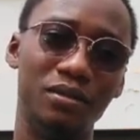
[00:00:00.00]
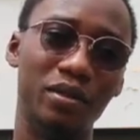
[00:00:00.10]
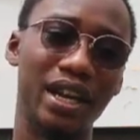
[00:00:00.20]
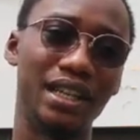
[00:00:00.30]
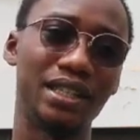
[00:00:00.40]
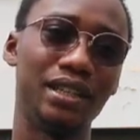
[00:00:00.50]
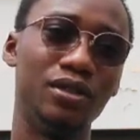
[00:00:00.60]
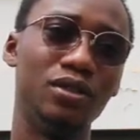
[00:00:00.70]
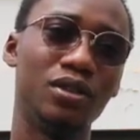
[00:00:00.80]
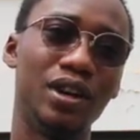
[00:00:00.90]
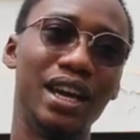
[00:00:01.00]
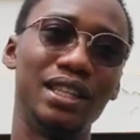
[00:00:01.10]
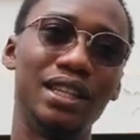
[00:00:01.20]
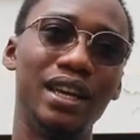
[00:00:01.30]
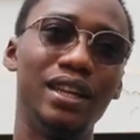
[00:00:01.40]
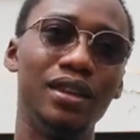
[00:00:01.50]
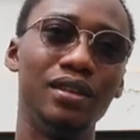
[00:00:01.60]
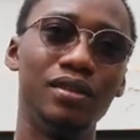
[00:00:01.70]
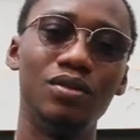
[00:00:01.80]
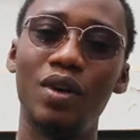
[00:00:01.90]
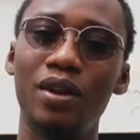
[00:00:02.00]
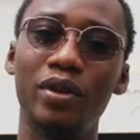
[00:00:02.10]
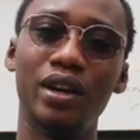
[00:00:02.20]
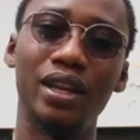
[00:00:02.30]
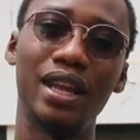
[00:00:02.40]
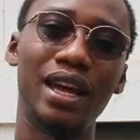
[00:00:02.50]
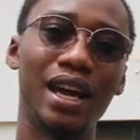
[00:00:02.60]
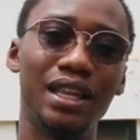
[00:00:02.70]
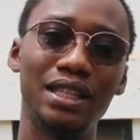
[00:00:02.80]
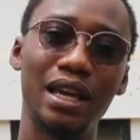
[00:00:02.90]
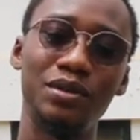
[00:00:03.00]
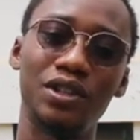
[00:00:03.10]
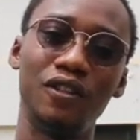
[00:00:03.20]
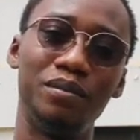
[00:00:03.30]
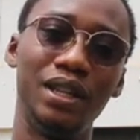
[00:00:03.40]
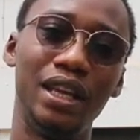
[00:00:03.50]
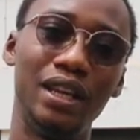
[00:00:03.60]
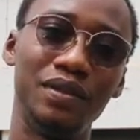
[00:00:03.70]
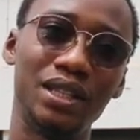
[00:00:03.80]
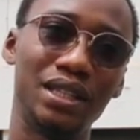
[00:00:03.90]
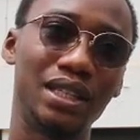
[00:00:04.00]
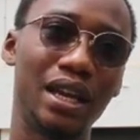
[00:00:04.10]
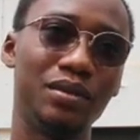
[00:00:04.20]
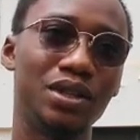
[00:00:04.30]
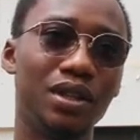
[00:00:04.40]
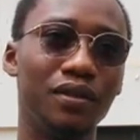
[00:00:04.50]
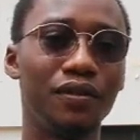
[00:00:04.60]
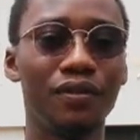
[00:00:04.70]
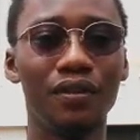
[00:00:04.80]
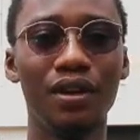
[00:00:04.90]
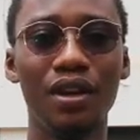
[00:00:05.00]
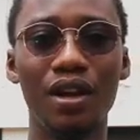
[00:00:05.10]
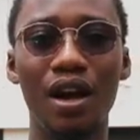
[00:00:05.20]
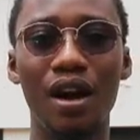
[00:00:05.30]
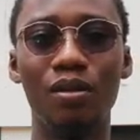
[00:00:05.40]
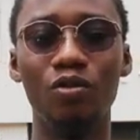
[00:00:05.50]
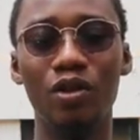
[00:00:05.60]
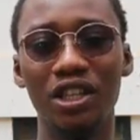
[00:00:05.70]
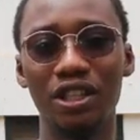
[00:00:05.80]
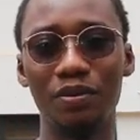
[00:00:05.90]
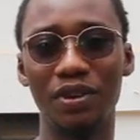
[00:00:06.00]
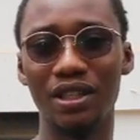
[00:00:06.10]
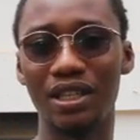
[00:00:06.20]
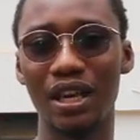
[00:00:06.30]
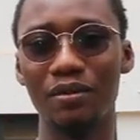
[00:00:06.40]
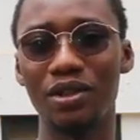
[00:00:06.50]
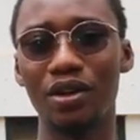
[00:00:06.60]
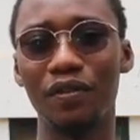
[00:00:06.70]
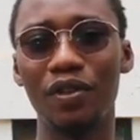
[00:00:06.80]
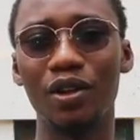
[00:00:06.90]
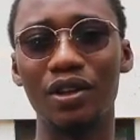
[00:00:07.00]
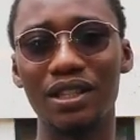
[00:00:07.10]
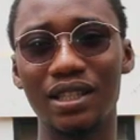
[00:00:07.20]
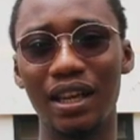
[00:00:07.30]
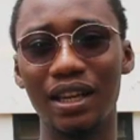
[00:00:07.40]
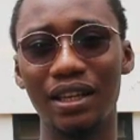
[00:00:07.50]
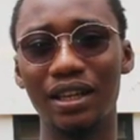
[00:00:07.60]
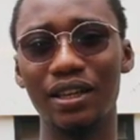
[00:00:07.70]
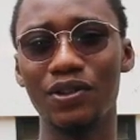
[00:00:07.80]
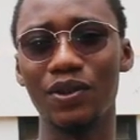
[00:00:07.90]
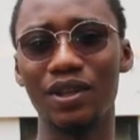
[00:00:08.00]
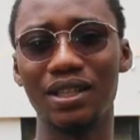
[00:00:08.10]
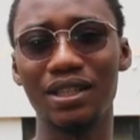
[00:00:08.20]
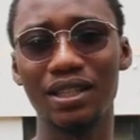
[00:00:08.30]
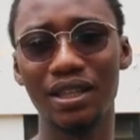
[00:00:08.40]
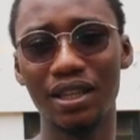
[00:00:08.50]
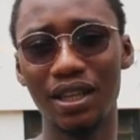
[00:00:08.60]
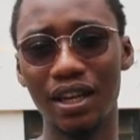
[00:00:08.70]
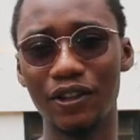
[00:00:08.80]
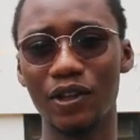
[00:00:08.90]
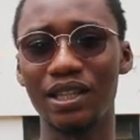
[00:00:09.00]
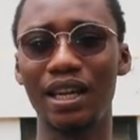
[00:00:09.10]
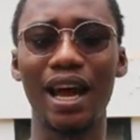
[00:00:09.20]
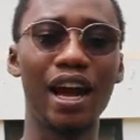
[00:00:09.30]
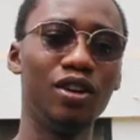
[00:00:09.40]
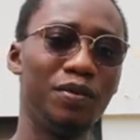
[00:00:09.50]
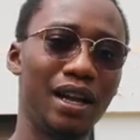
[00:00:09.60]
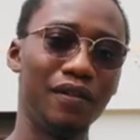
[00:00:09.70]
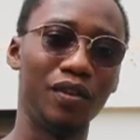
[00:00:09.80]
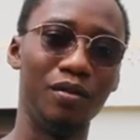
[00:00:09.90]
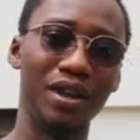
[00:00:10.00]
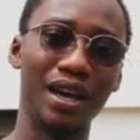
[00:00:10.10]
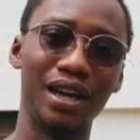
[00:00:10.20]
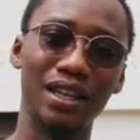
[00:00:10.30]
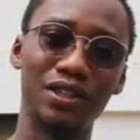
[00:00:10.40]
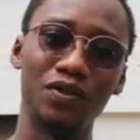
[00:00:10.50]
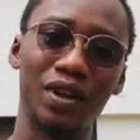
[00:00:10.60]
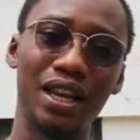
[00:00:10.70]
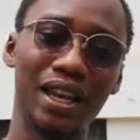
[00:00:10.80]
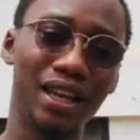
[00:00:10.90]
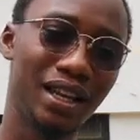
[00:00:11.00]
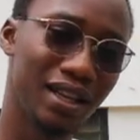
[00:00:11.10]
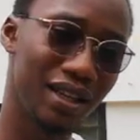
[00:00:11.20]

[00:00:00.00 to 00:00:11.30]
we are still connected one way or the other in terms of beliefs, in terms of worship, in terms of thought. And it was an eye-opener for me, and it's really